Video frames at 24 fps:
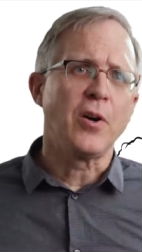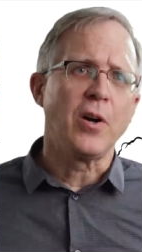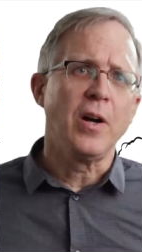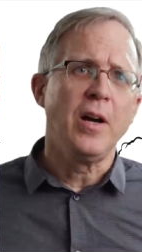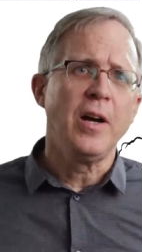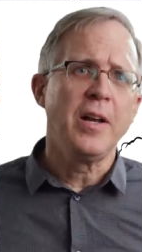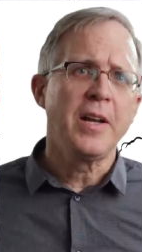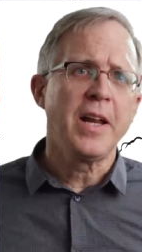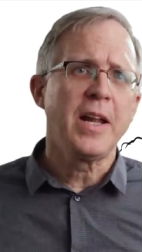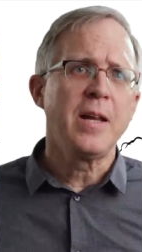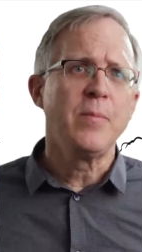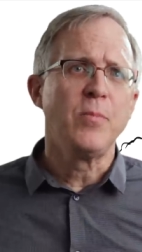are
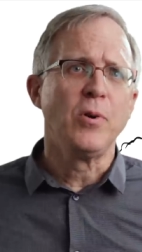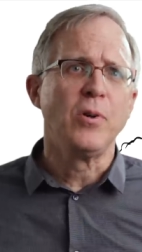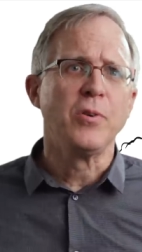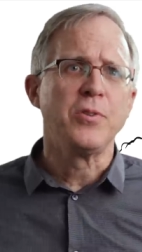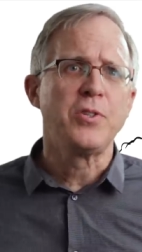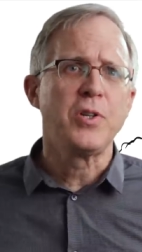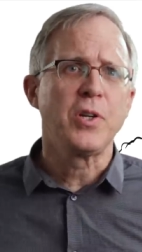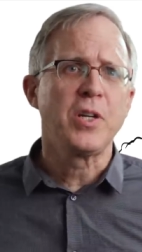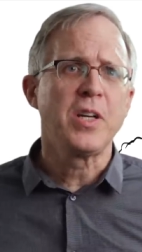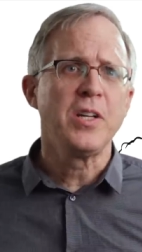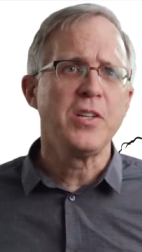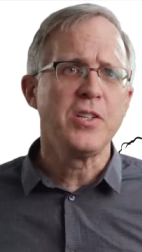unable
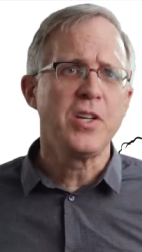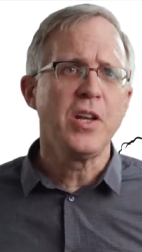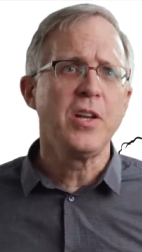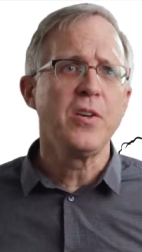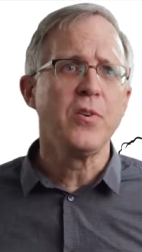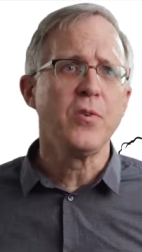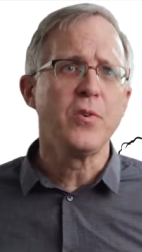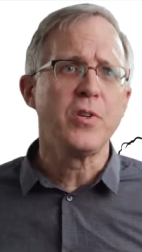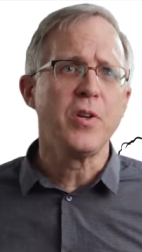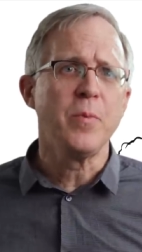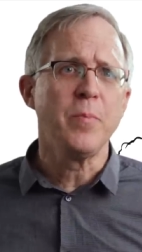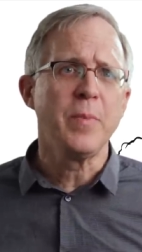to
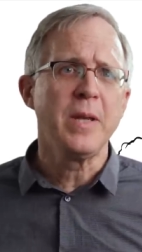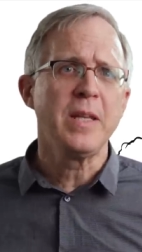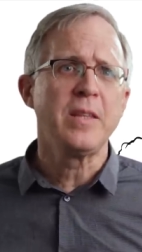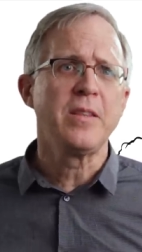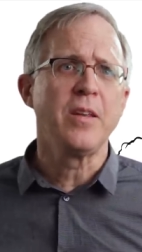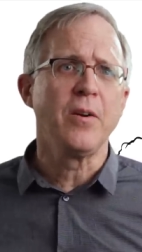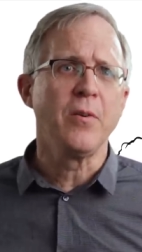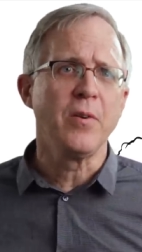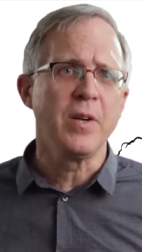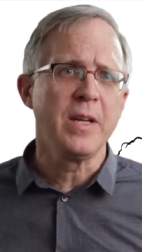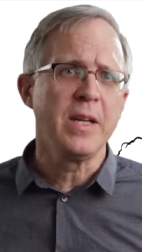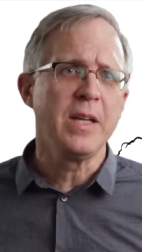continue to meet
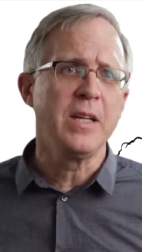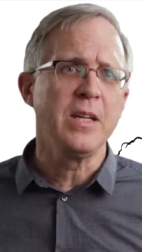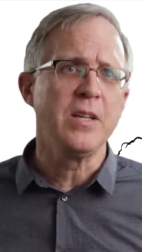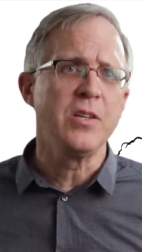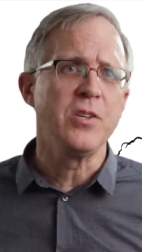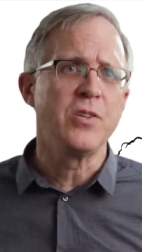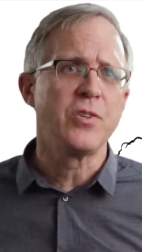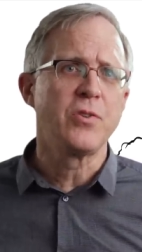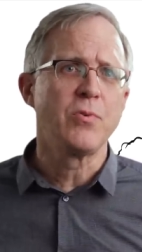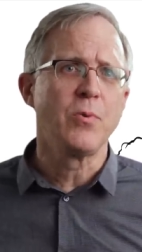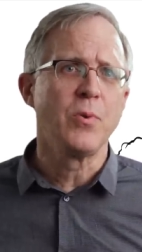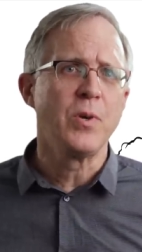their
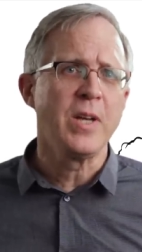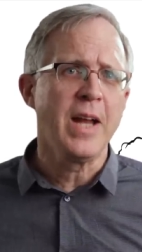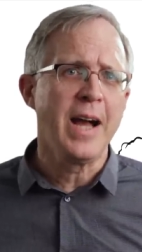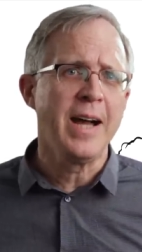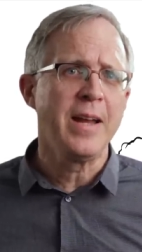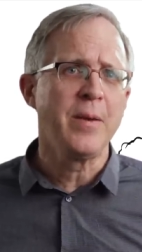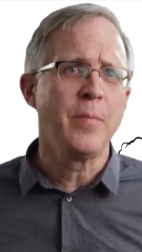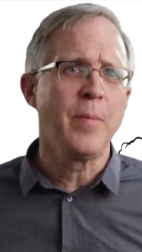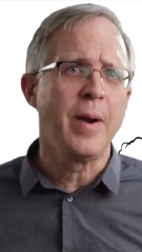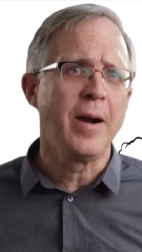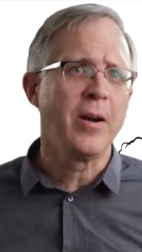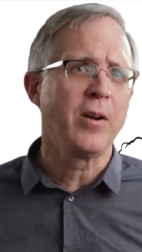needs through
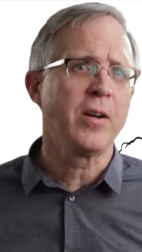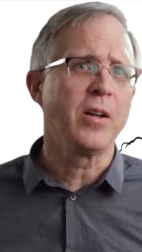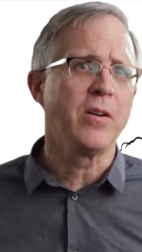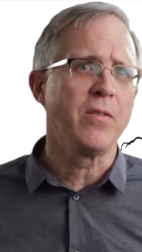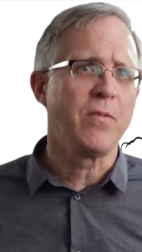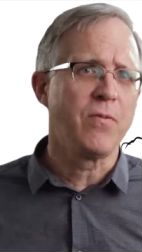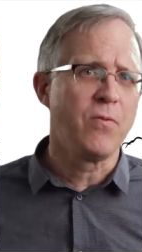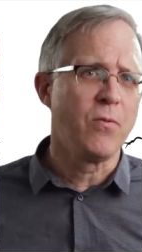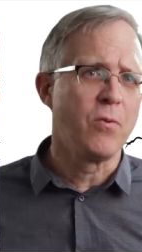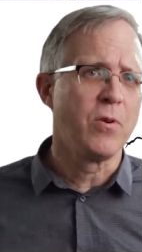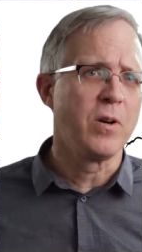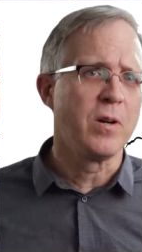
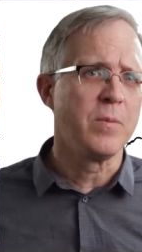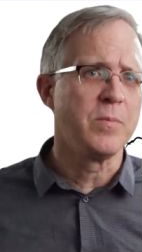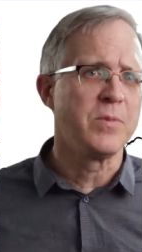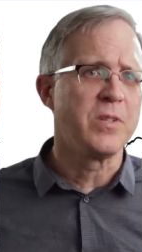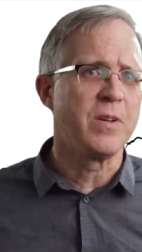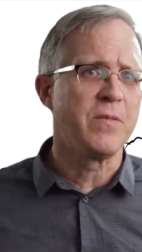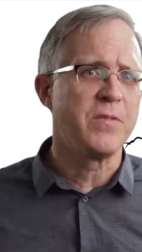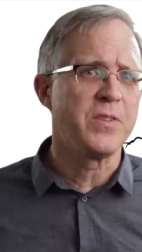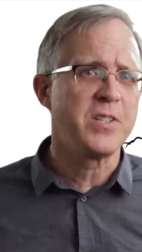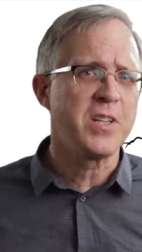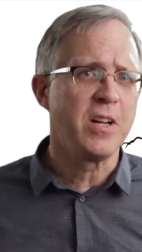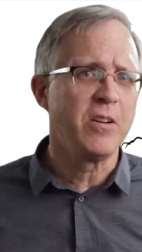non-market forms
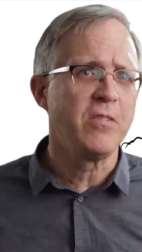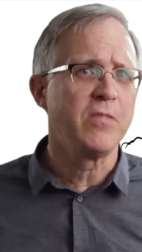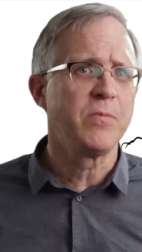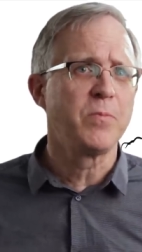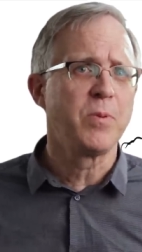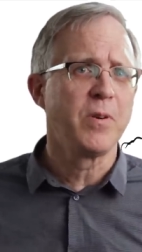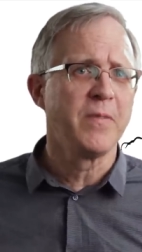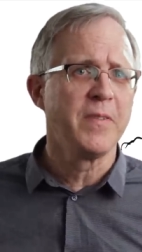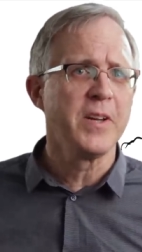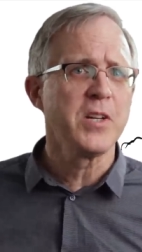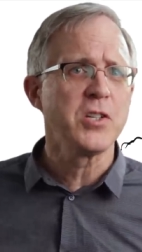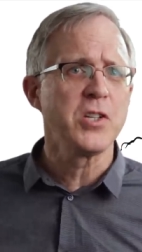of
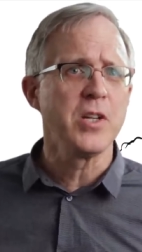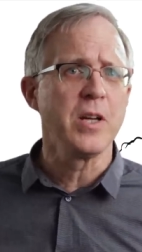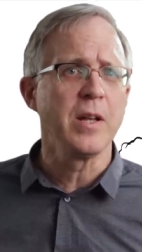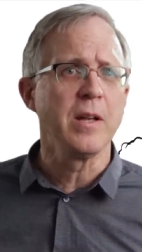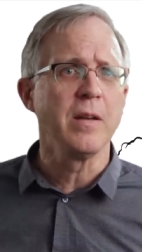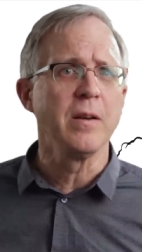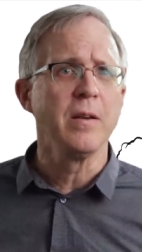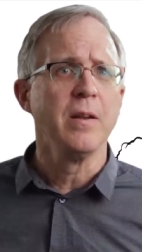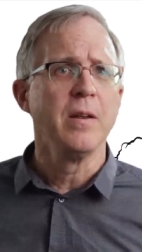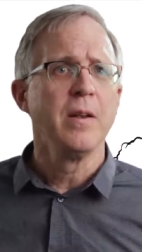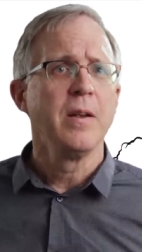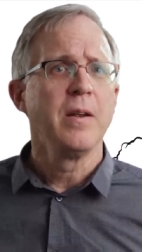
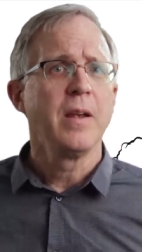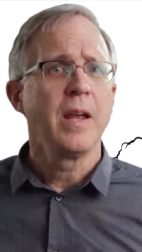self-provisioning